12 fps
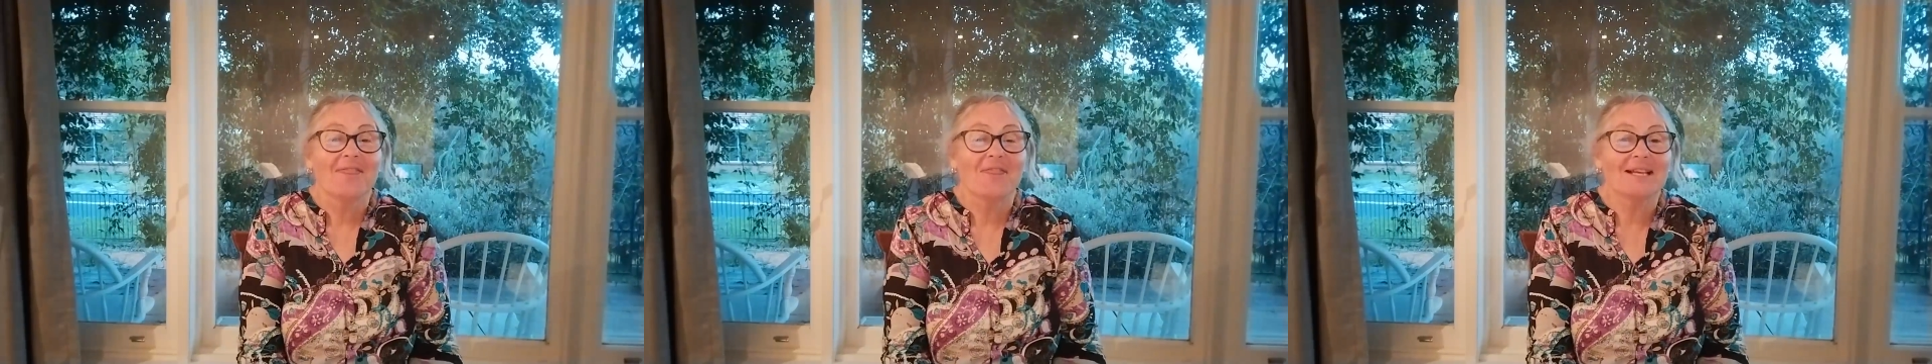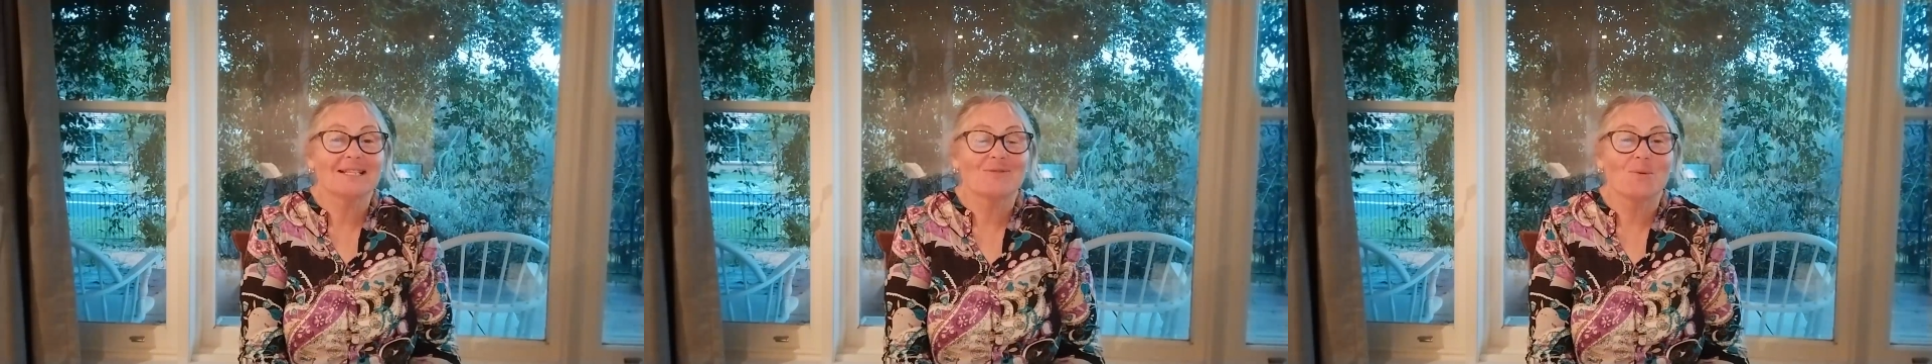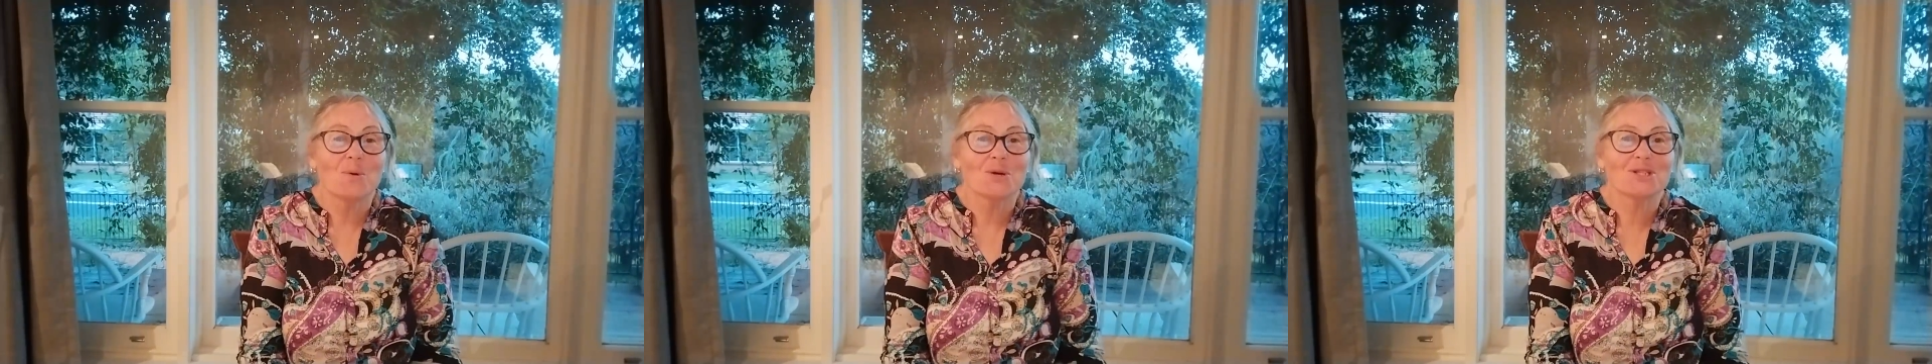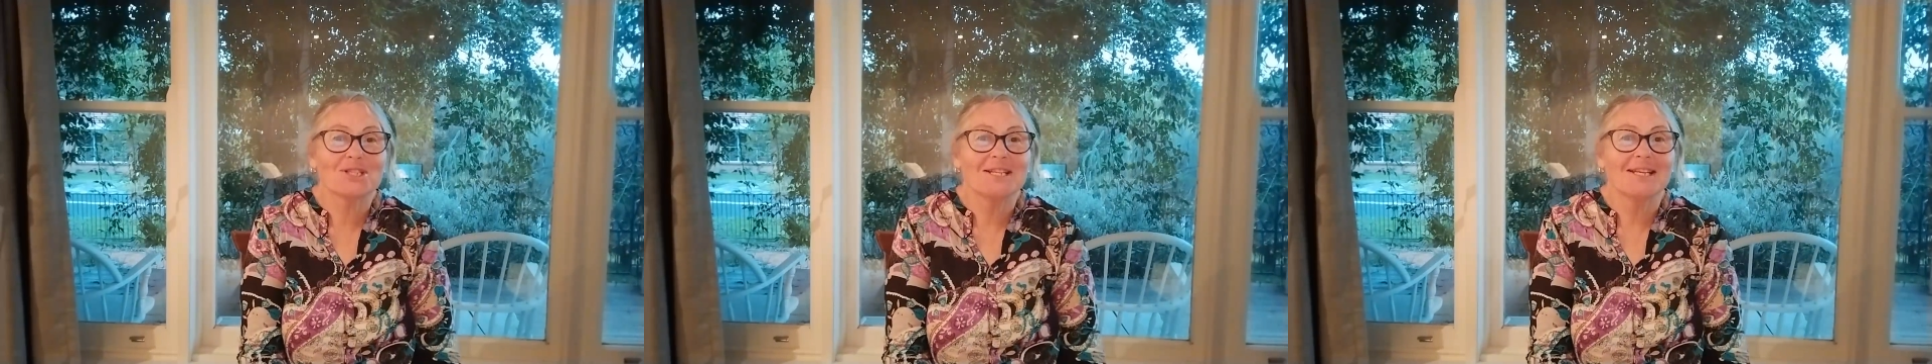Thanks for
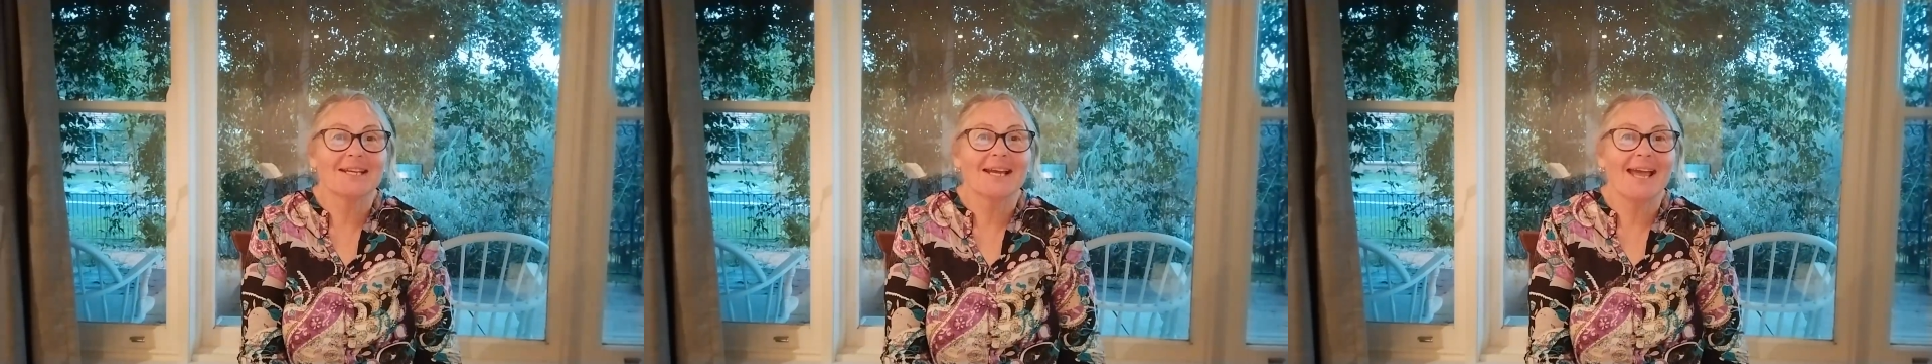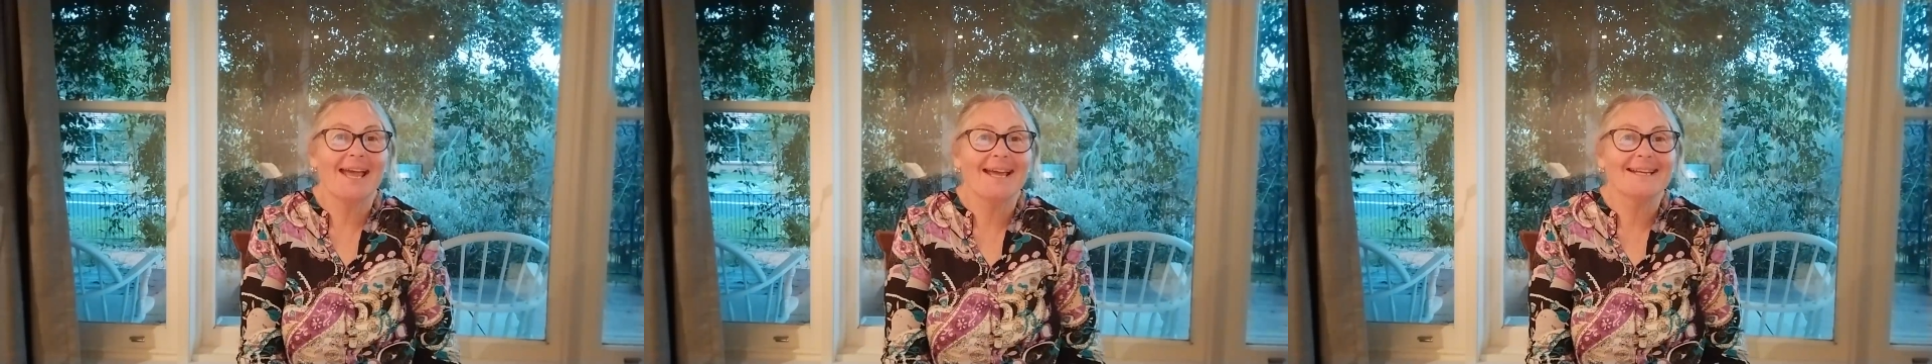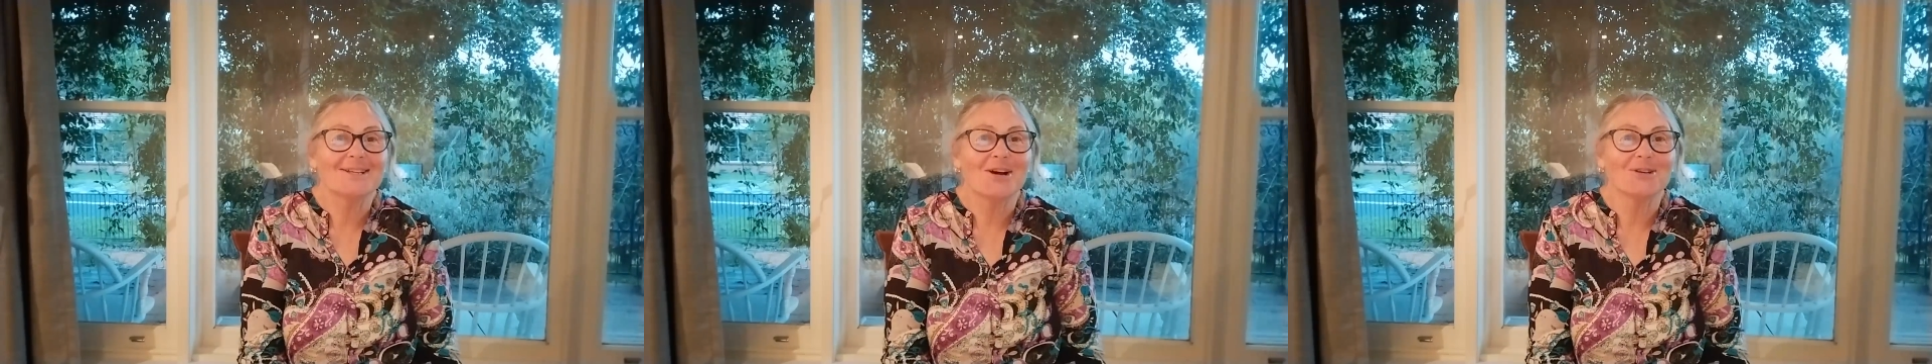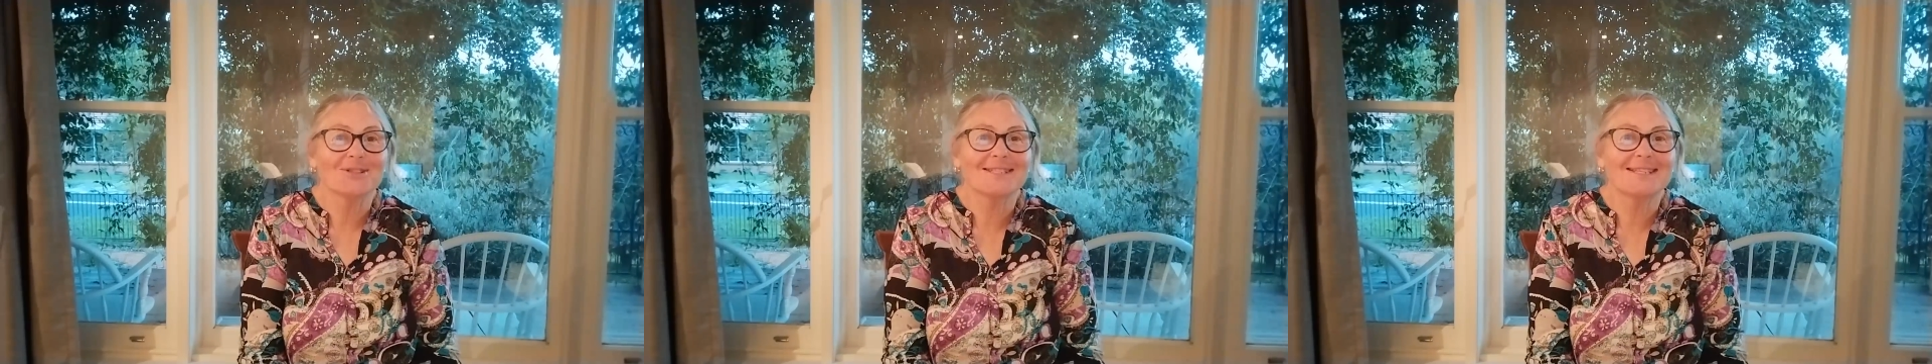watching and
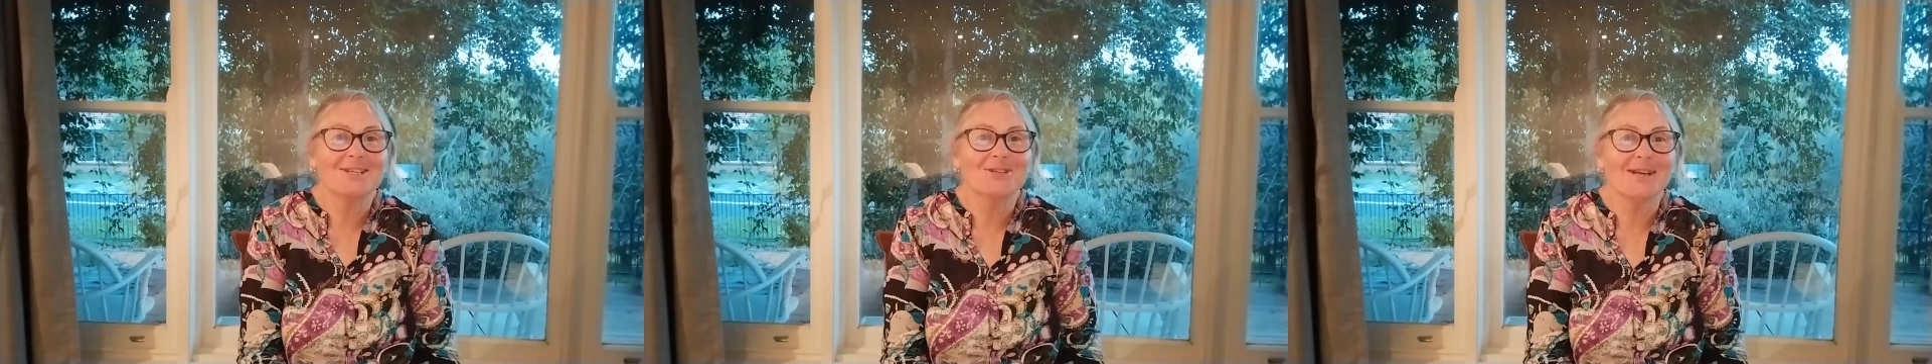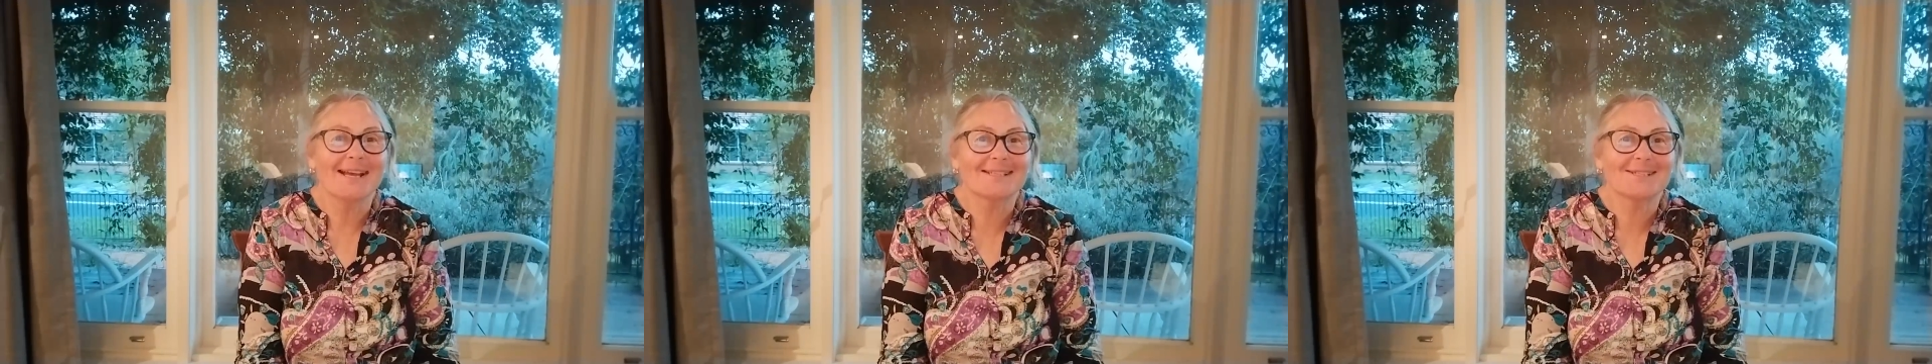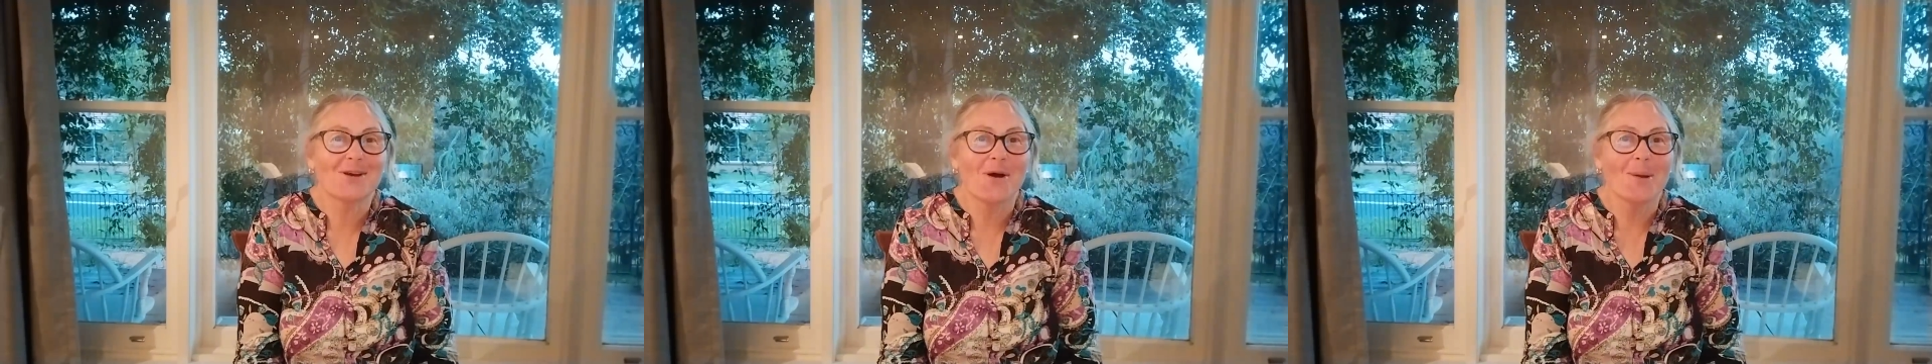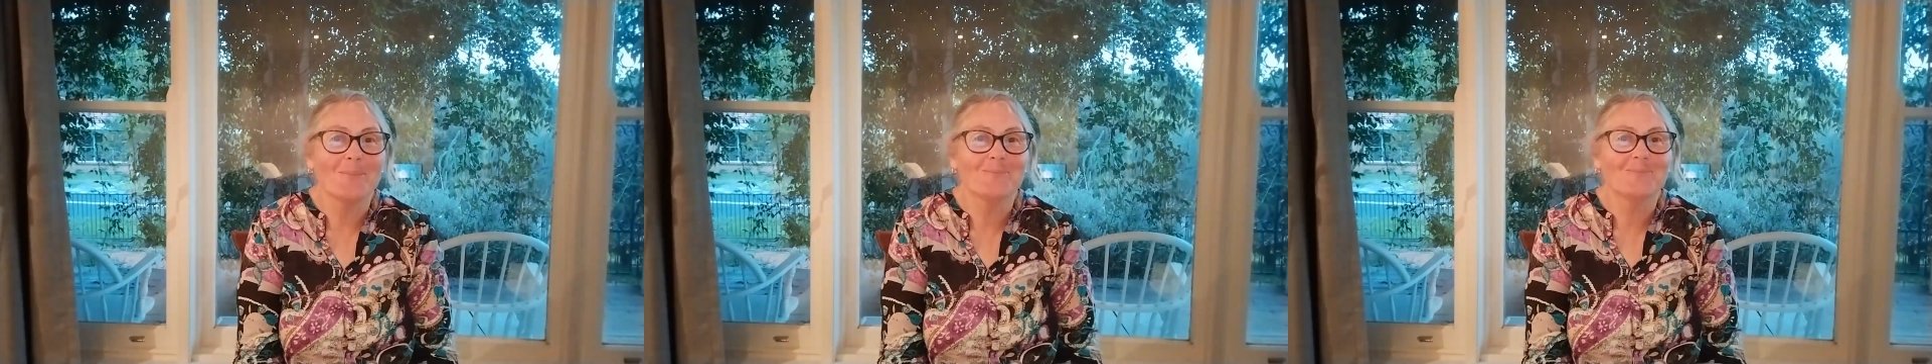I'll see you next
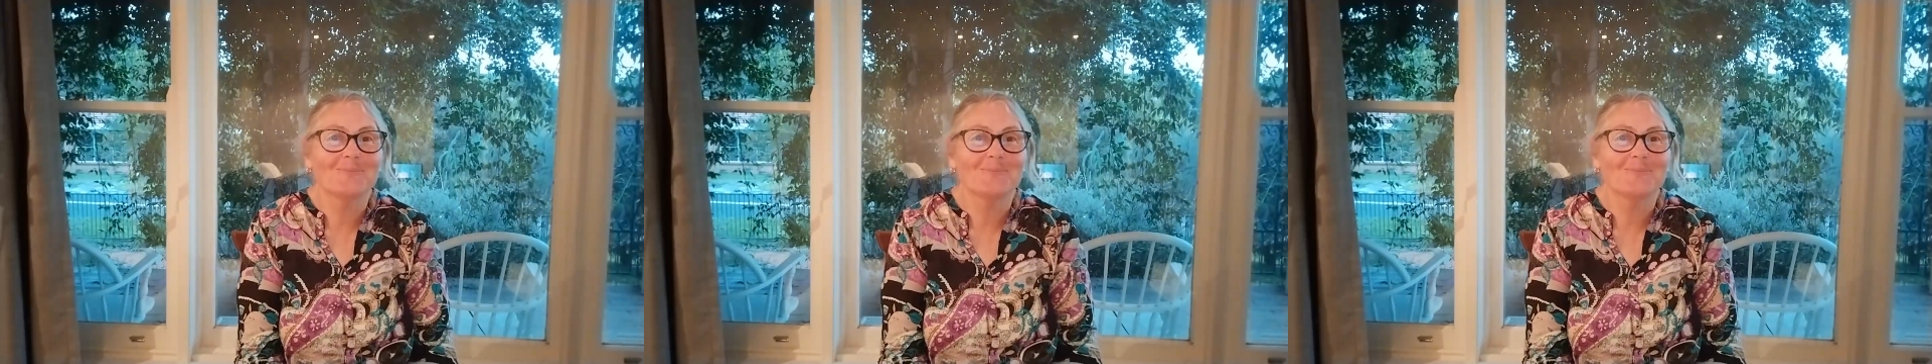time.